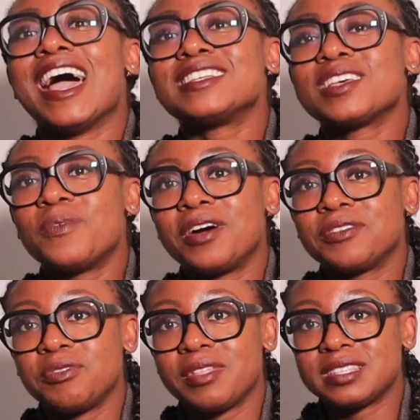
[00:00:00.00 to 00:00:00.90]
As I
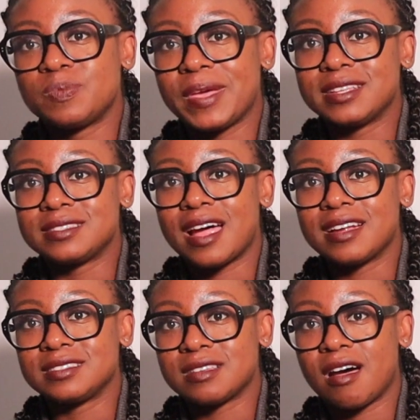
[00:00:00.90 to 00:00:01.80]
walked through that space,
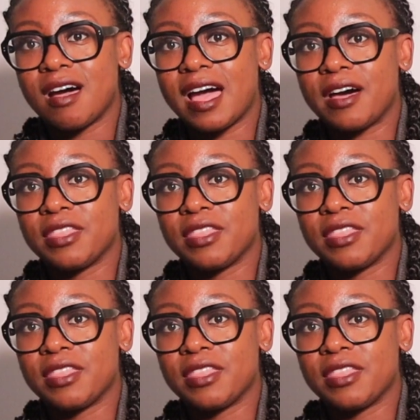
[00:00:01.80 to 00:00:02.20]
I saw how